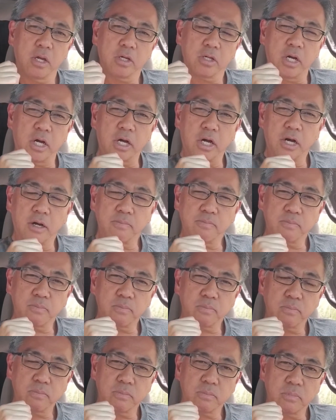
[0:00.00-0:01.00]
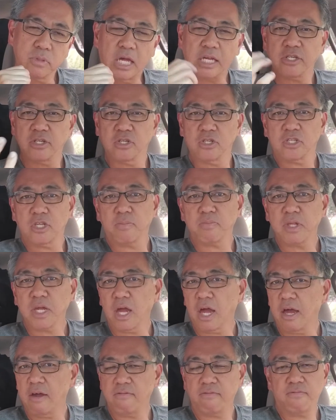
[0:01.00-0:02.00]
Um, that's just something
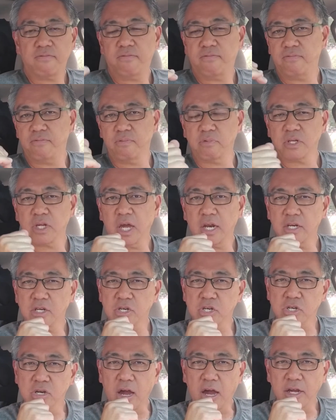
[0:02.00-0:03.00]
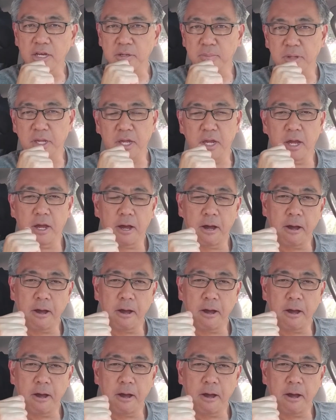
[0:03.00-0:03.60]
I've was kind of shocked me.